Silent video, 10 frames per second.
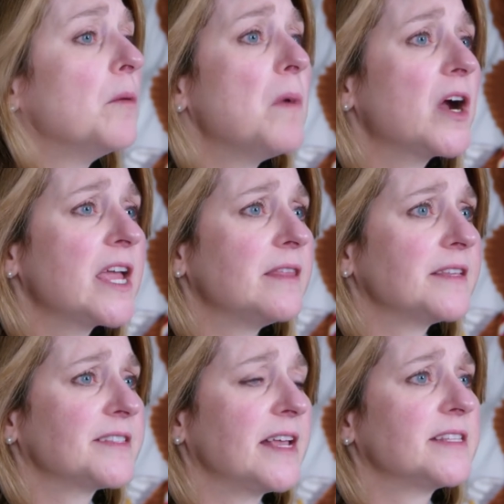marking this
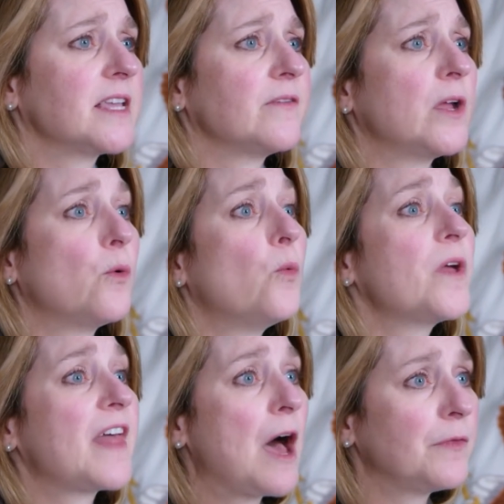Thanksgiving
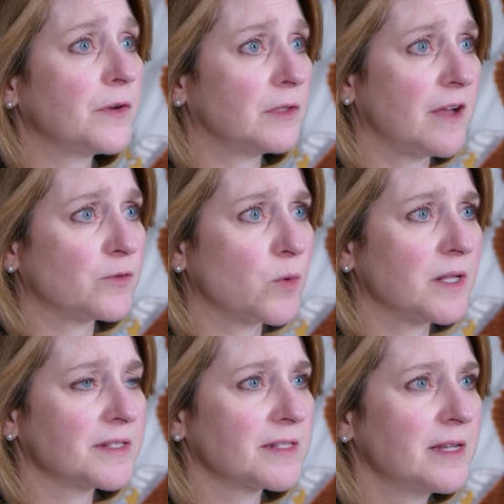without their loved
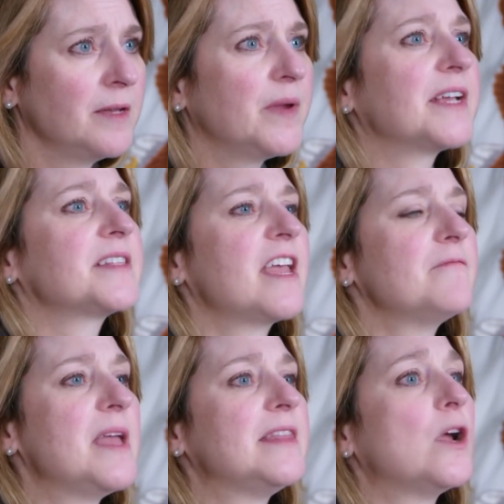ones because they have
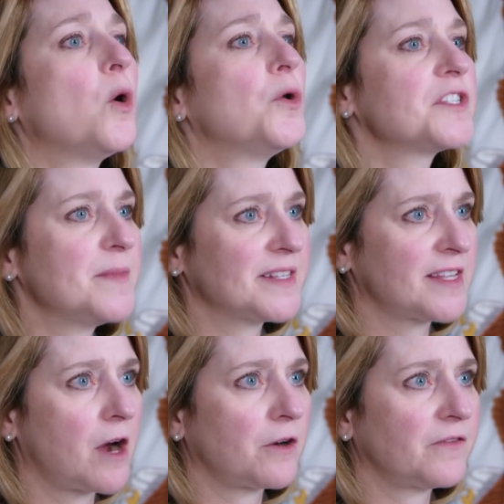made the ultimate
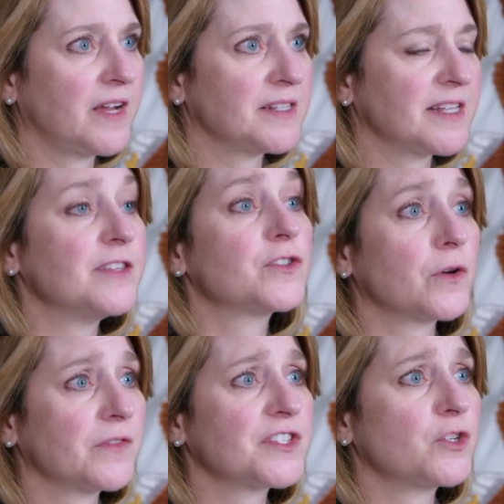sacrifice in
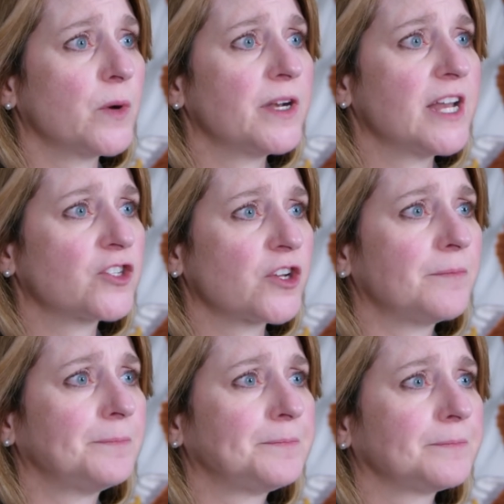service to our nation.